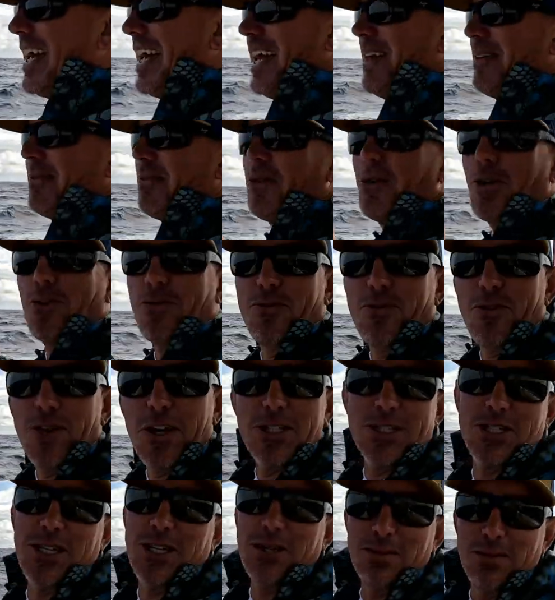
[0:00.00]
and we're
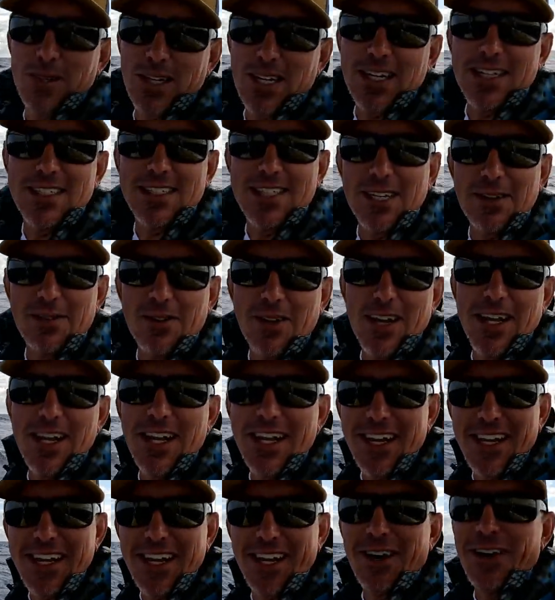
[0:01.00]
fishing because he
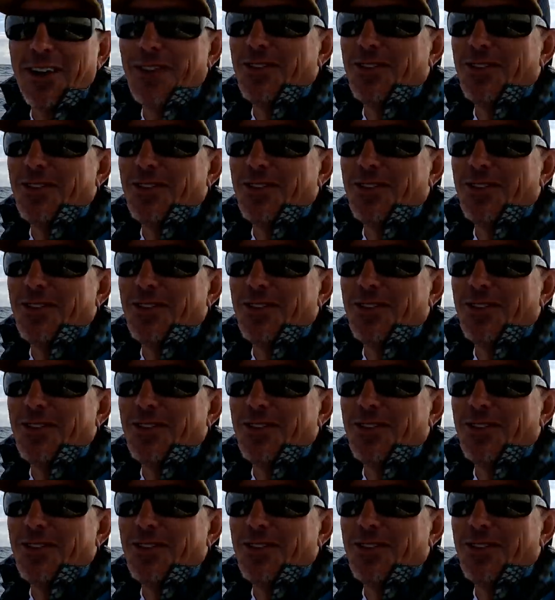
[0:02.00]
wanted to